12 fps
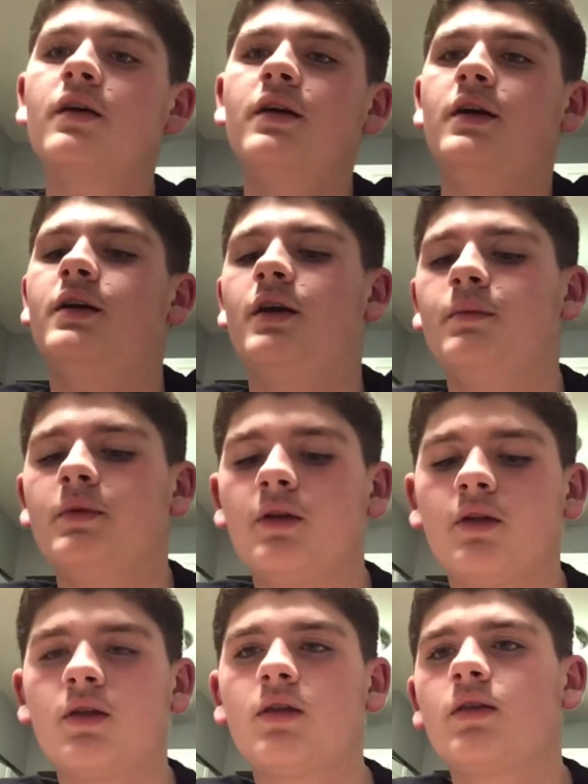and
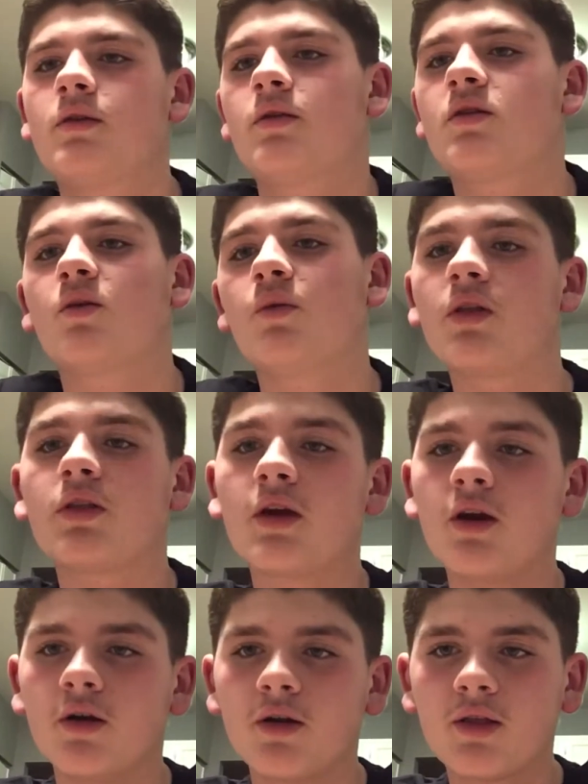it's always
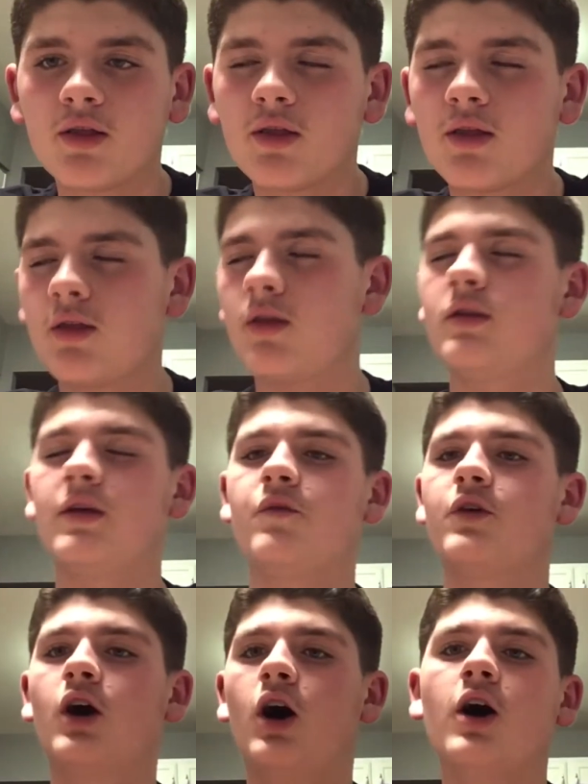there. It's
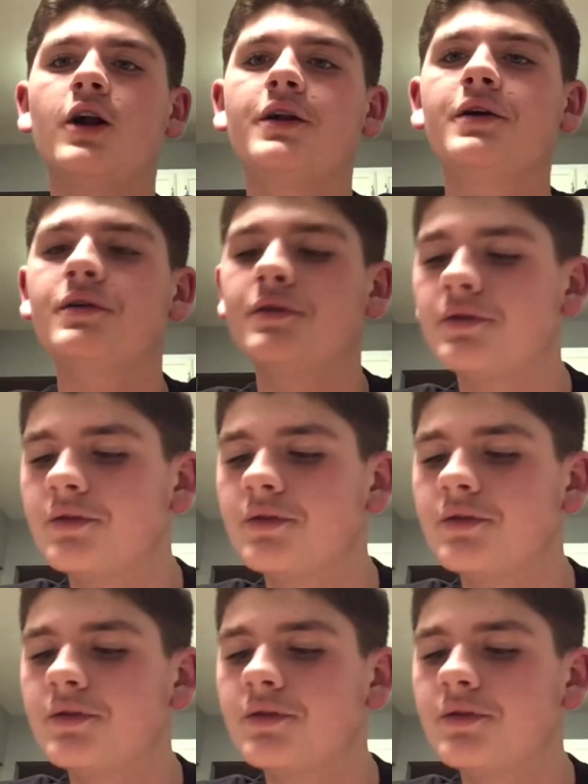never gone.